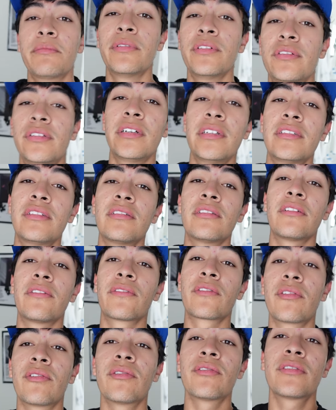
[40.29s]
with Jason
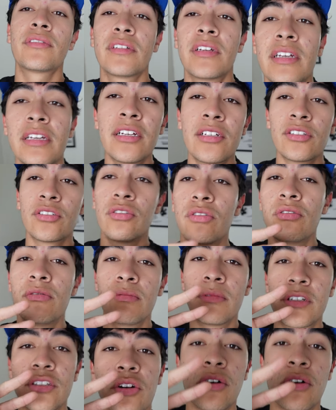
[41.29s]
of course so let's